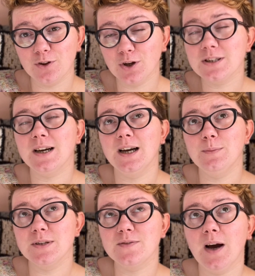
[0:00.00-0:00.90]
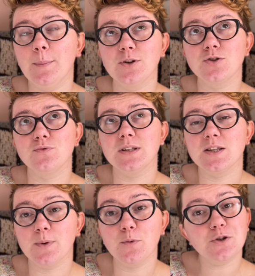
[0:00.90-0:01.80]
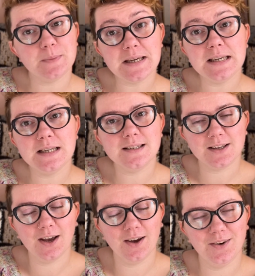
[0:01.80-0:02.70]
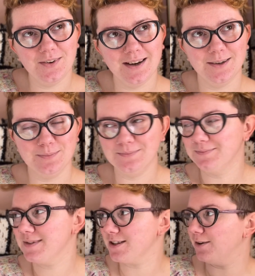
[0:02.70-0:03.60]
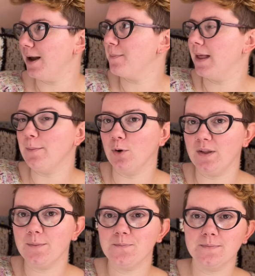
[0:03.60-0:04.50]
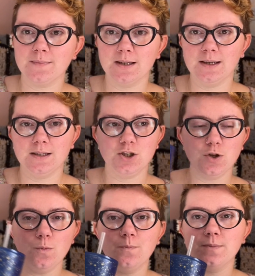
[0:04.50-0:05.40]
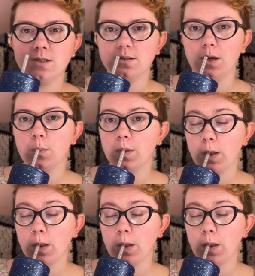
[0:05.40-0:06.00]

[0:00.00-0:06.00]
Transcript: a long time, this fibre just really spoke to me. So yeah, I bought that too. So I've